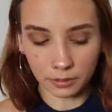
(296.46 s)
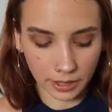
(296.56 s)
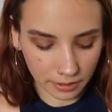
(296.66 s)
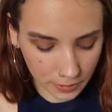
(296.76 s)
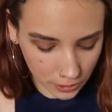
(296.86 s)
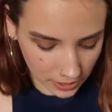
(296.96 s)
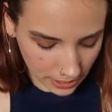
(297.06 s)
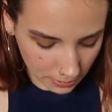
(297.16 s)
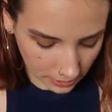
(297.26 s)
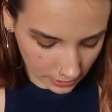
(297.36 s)
I don't really have much to
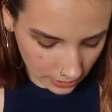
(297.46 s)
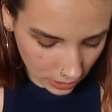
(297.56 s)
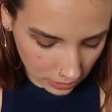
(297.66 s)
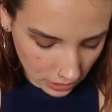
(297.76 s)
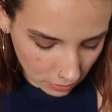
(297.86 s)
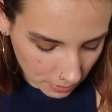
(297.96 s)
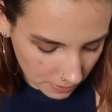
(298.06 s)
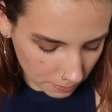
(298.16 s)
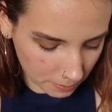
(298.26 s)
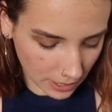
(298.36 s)
say about these. They're a little
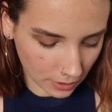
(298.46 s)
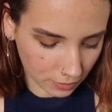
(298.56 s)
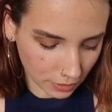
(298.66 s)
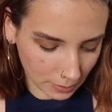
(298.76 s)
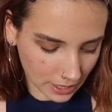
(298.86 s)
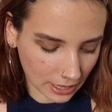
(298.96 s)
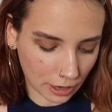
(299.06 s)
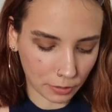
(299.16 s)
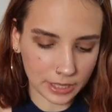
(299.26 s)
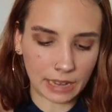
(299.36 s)
bit big for me and
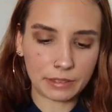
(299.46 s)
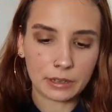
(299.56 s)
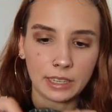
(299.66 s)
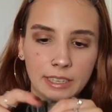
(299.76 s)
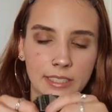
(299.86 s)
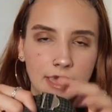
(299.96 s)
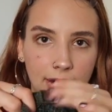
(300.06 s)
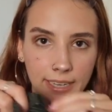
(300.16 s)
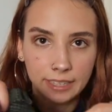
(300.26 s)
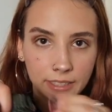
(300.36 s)
I always have to like
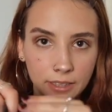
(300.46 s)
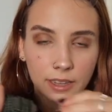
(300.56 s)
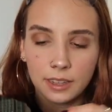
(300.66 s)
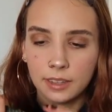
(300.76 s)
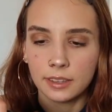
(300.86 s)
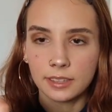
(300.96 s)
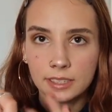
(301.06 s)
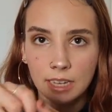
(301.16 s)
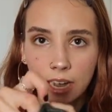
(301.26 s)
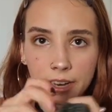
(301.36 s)
tighten the
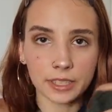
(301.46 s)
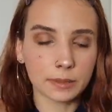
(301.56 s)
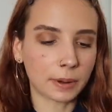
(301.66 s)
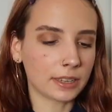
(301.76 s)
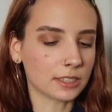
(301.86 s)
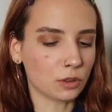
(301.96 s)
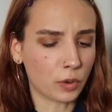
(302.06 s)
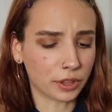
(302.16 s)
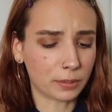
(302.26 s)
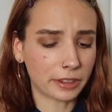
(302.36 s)
sides, but I still
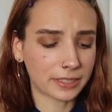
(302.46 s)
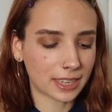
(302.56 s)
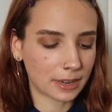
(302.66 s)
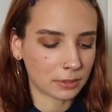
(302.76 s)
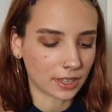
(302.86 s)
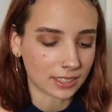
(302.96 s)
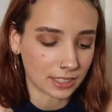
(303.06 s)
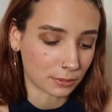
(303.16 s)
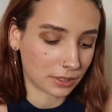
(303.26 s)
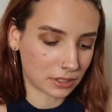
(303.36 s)
wear them all the time, so that
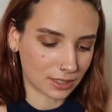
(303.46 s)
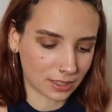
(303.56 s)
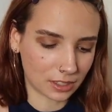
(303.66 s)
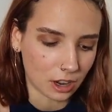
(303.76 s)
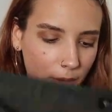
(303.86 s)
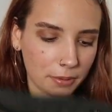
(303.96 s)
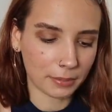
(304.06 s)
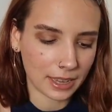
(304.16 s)
doesn't really stop